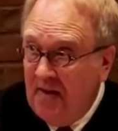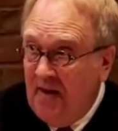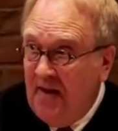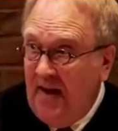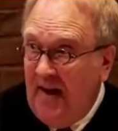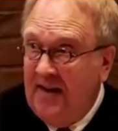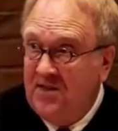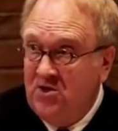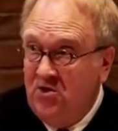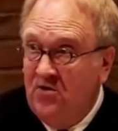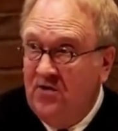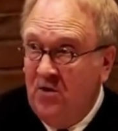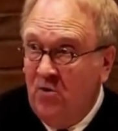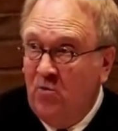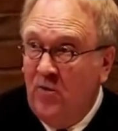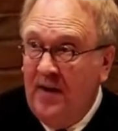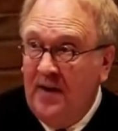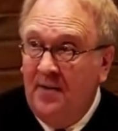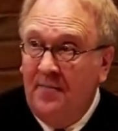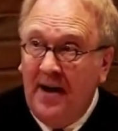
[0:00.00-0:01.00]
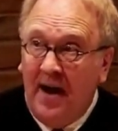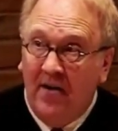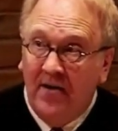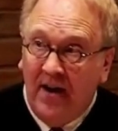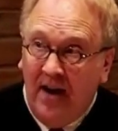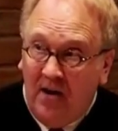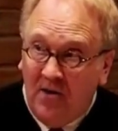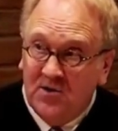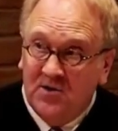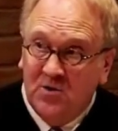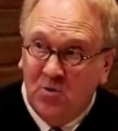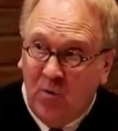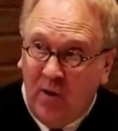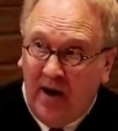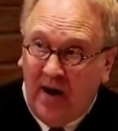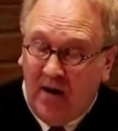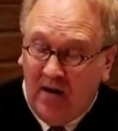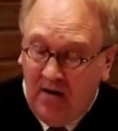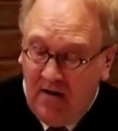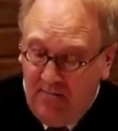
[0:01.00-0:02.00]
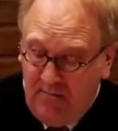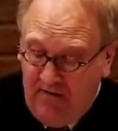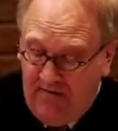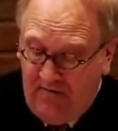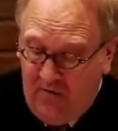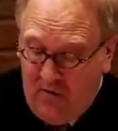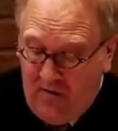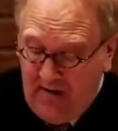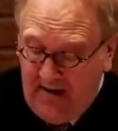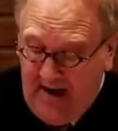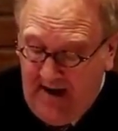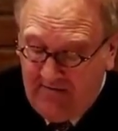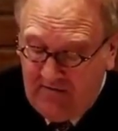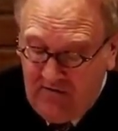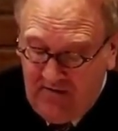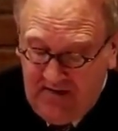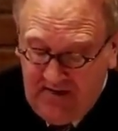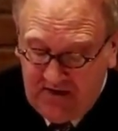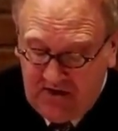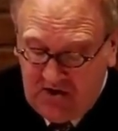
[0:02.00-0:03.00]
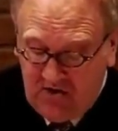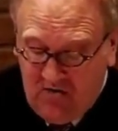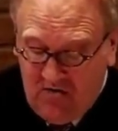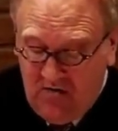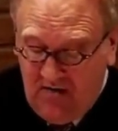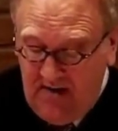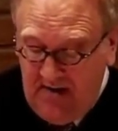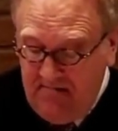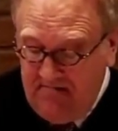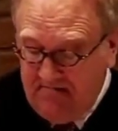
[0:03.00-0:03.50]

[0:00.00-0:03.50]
as you can read about elsewhere before and after this story.